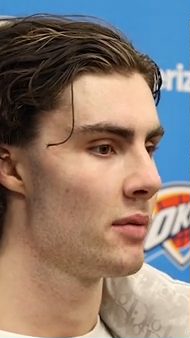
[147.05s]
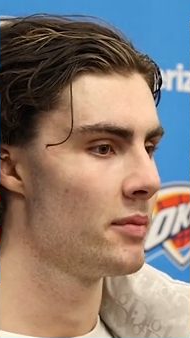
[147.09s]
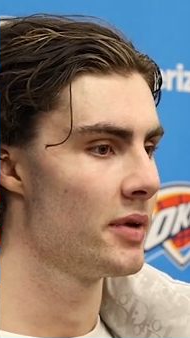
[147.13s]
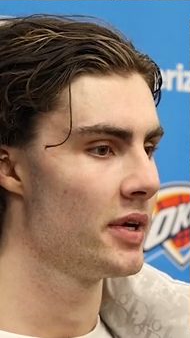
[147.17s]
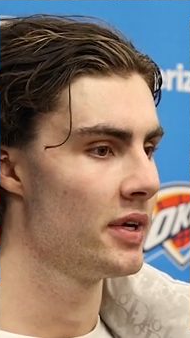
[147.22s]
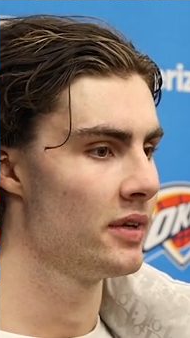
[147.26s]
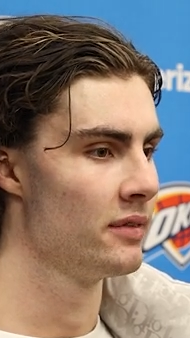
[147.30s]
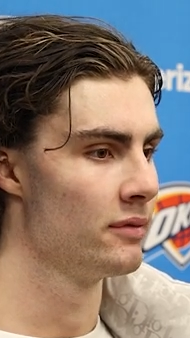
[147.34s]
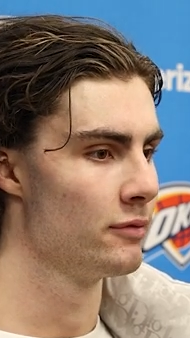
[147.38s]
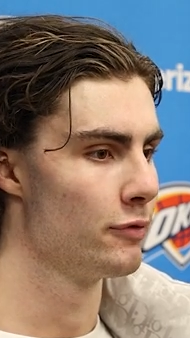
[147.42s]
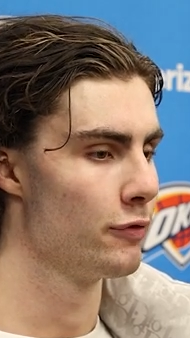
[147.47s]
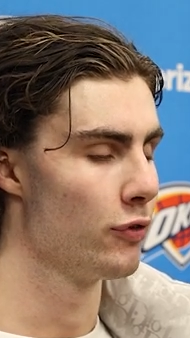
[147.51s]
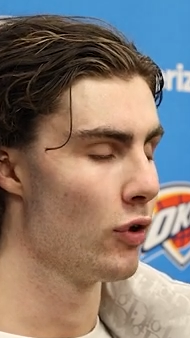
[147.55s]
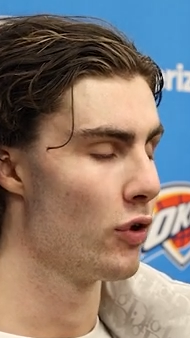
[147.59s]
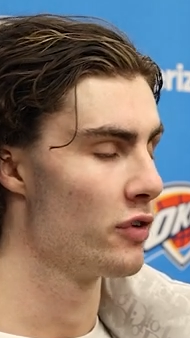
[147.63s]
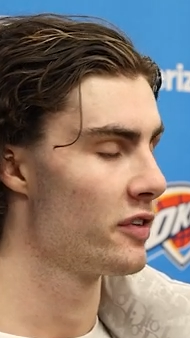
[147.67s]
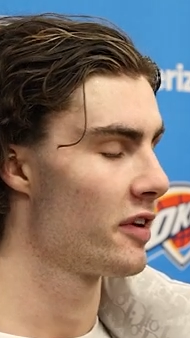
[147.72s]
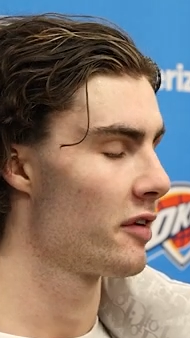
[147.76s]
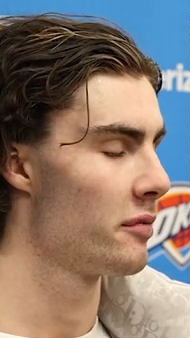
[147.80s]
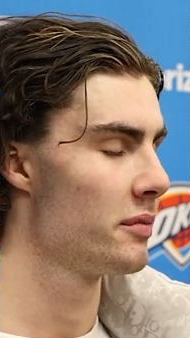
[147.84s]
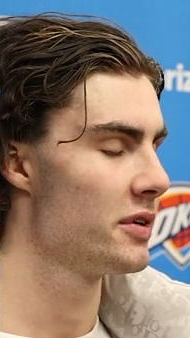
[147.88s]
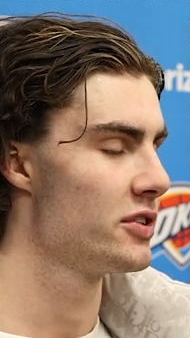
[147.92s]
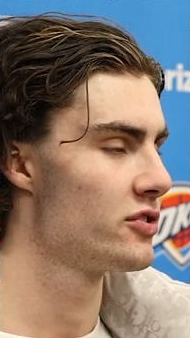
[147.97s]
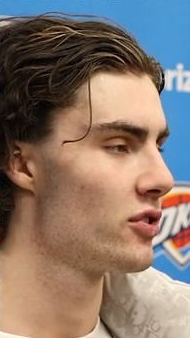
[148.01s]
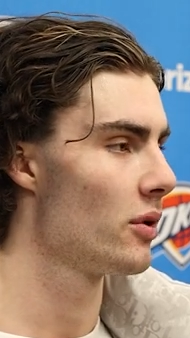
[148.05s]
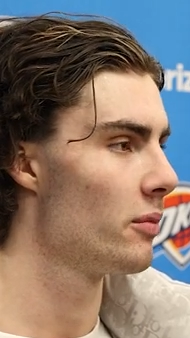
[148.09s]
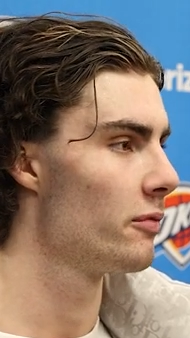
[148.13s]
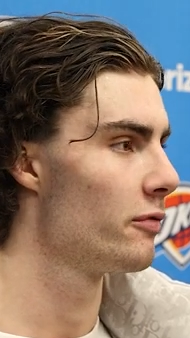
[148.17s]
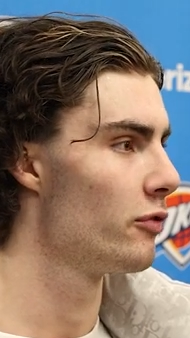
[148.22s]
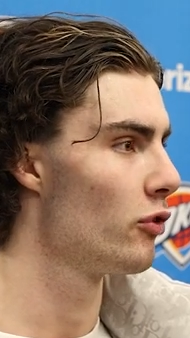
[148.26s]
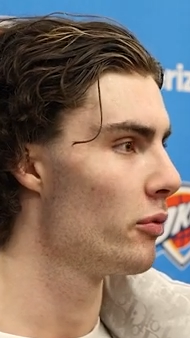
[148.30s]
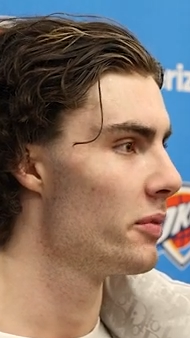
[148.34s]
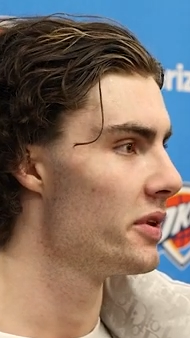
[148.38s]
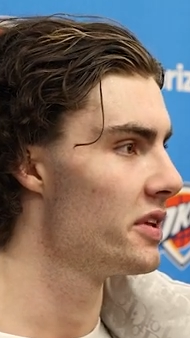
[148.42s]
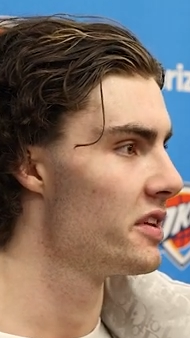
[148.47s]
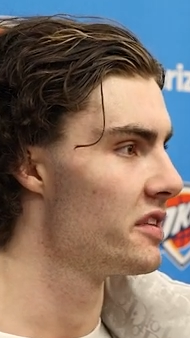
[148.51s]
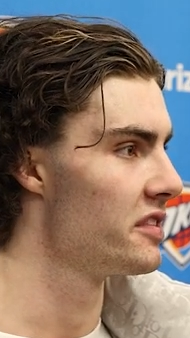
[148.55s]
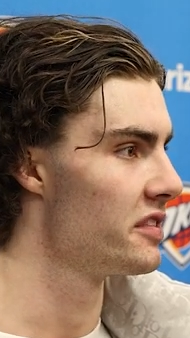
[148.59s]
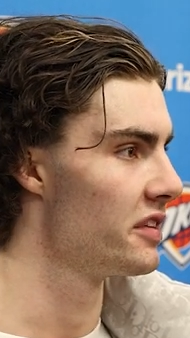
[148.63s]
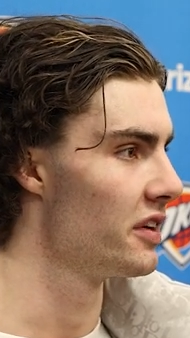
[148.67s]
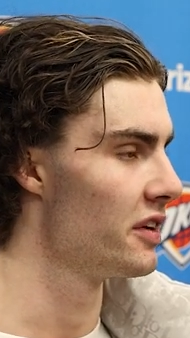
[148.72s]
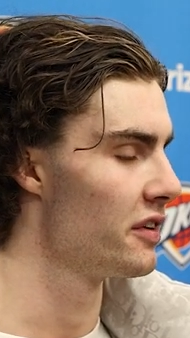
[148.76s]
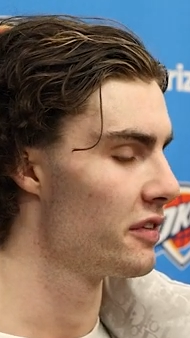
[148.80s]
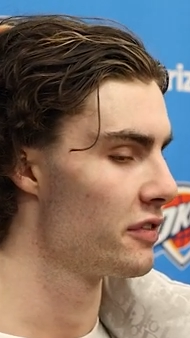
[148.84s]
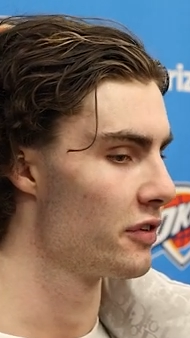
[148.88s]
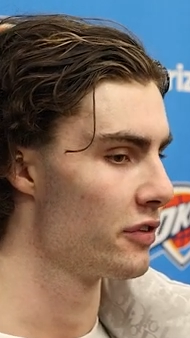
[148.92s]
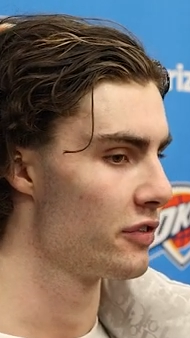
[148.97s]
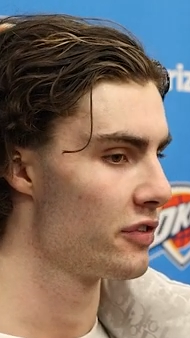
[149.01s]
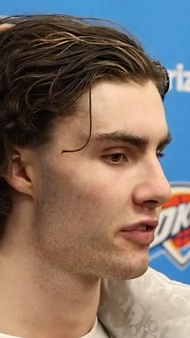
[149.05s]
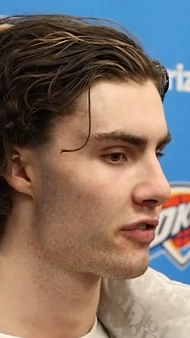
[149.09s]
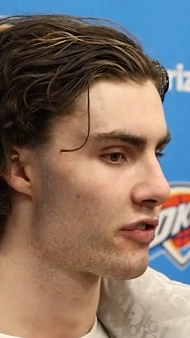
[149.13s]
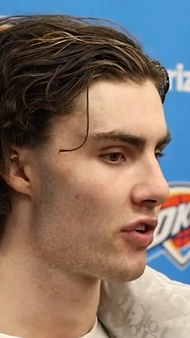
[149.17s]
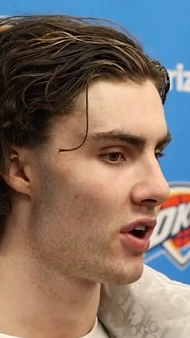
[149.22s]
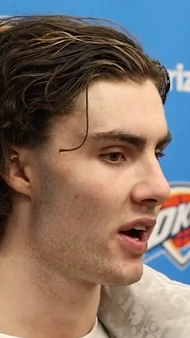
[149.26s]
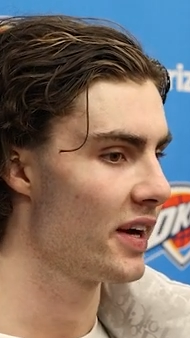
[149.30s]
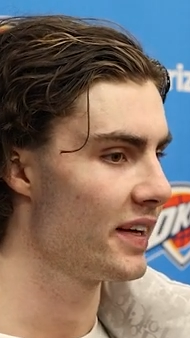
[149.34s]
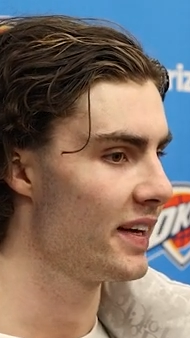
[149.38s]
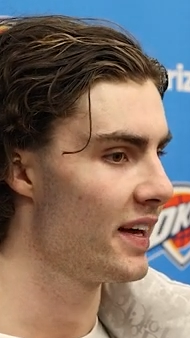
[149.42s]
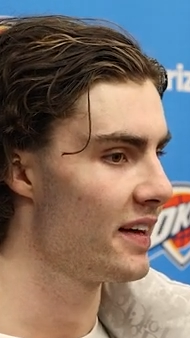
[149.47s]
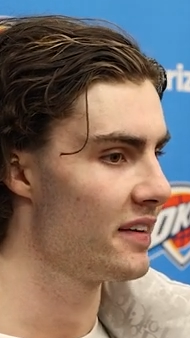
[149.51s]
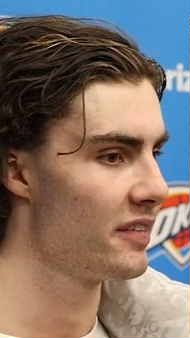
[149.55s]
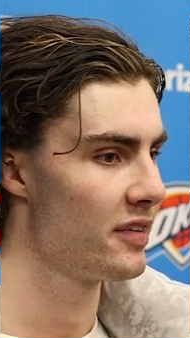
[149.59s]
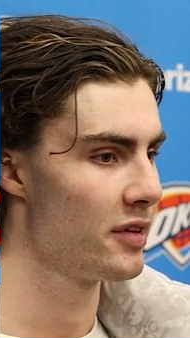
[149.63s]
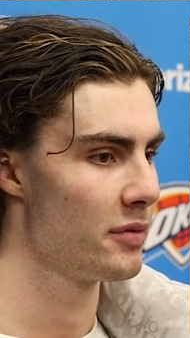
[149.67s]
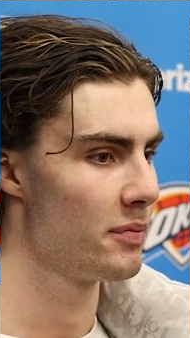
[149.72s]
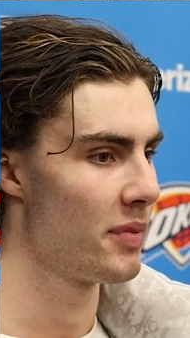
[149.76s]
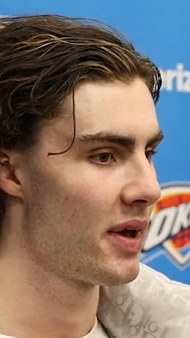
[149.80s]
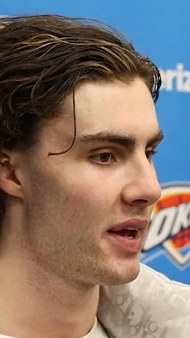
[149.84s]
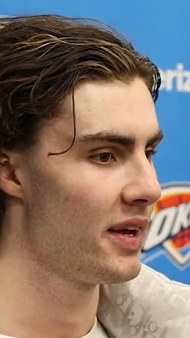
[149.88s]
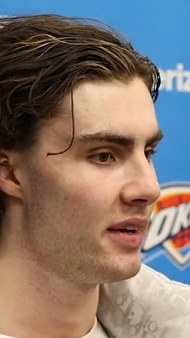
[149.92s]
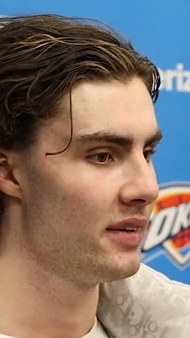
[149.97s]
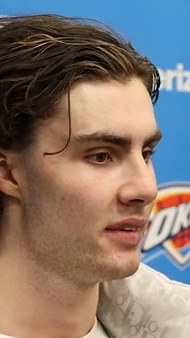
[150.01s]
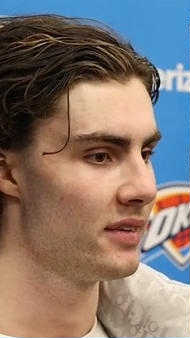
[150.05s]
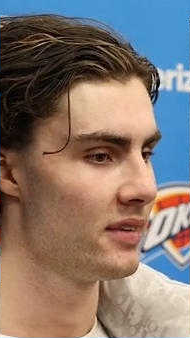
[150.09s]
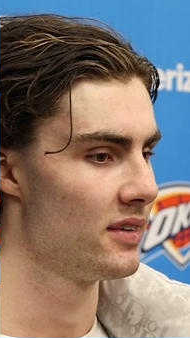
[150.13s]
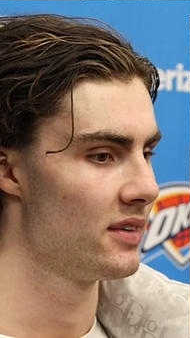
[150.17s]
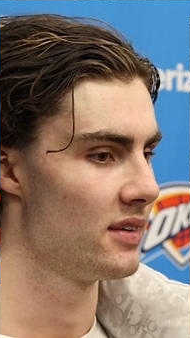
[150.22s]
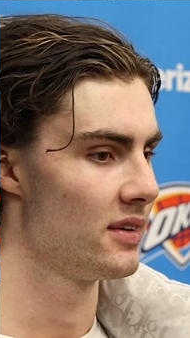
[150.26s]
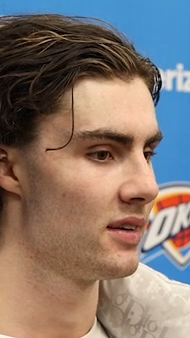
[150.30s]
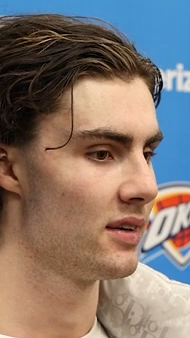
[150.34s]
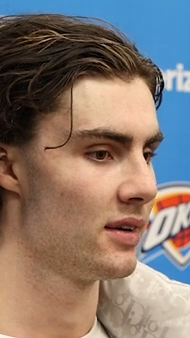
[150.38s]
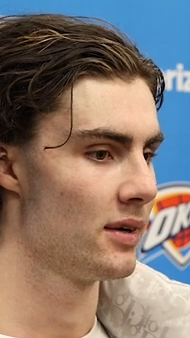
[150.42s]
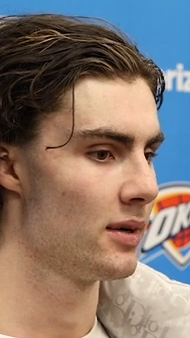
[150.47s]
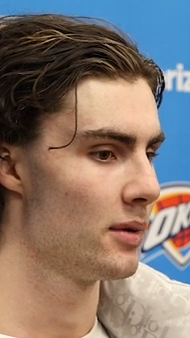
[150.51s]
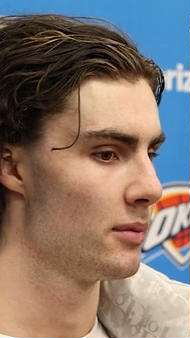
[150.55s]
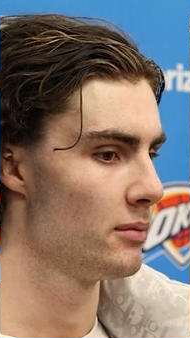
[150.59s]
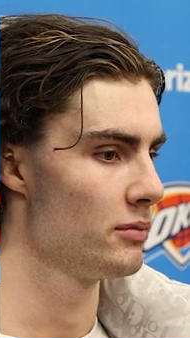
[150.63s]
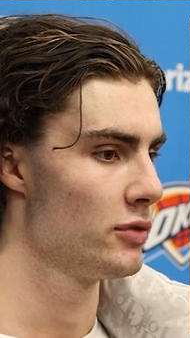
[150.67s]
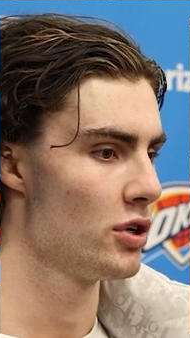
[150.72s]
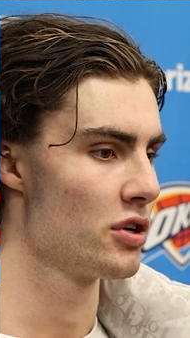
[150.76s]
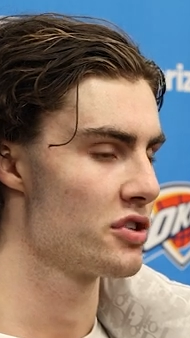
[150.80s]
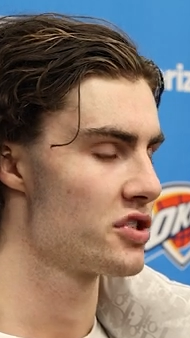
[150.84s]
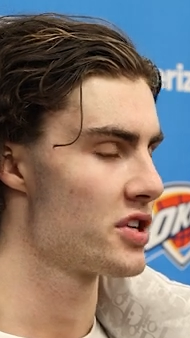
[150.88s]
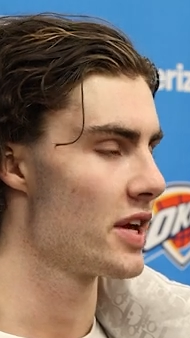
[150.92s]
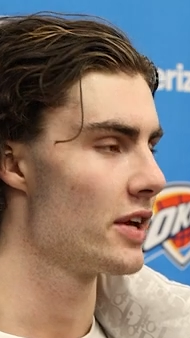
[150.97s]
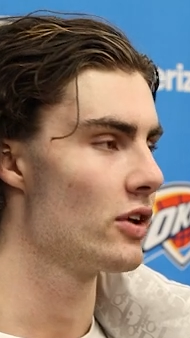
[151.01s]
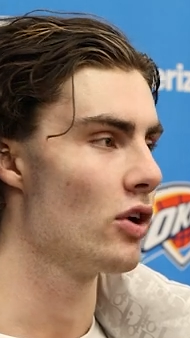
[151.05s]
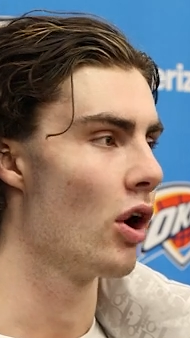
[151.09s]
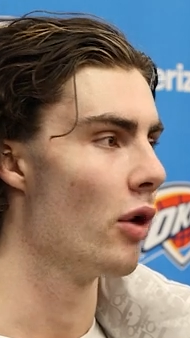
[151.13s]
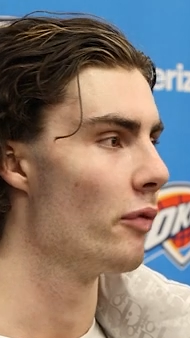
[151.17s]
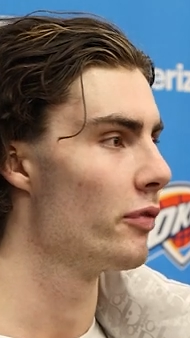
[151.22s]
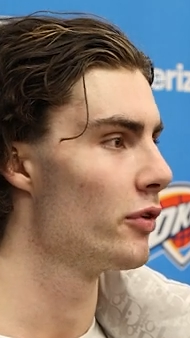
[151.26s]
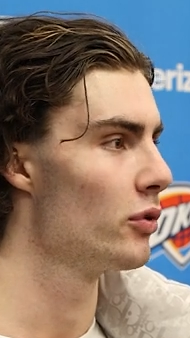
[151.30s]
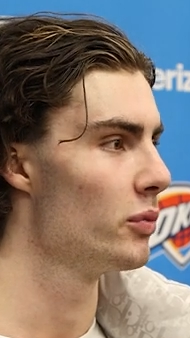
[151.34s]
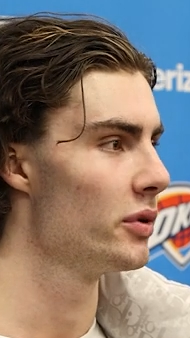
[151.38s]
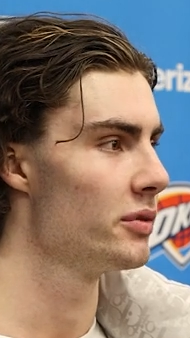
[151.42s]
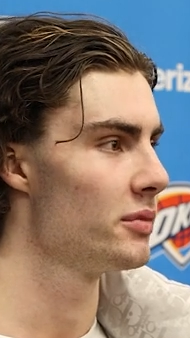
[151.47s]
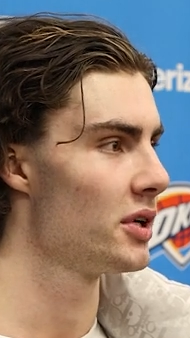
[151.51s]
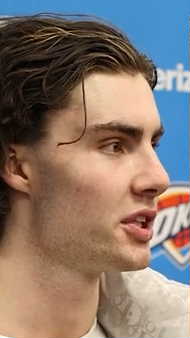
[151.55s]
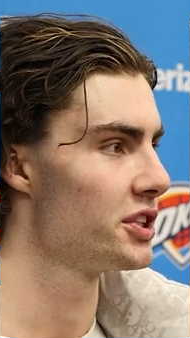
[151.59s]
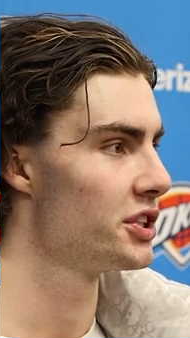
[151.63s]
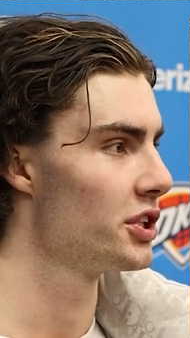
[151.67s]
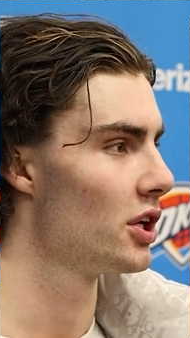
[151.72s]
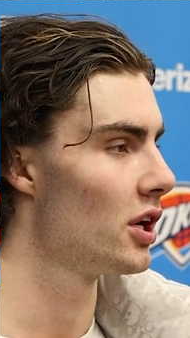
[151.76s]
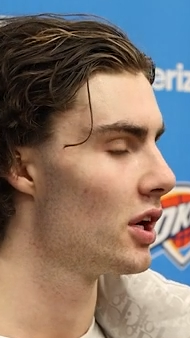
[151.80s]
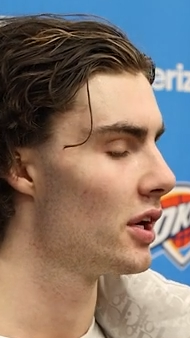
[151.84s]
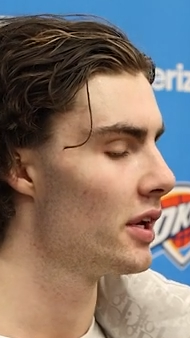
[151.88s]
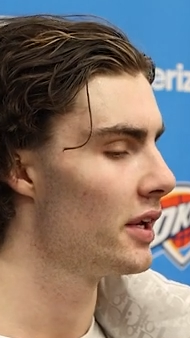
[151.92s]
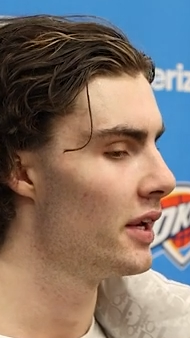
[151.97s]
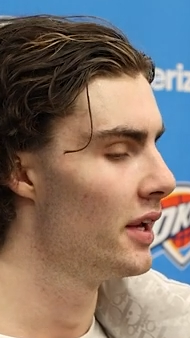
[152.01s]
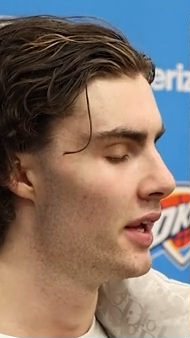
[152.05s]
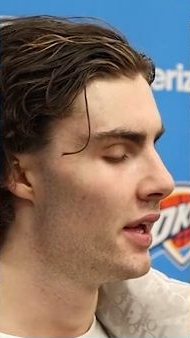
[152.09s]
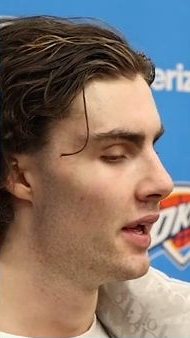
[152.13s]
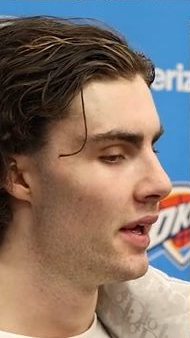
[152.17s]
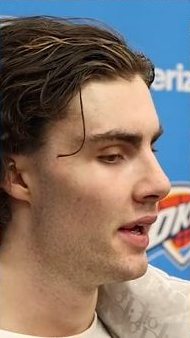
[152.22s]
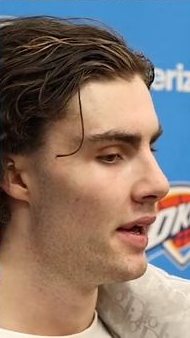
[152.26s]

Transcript: I mean, floaters haven't been dropping for me this year, so just trying to get into the paint. Um, you know, stay confident with my shot.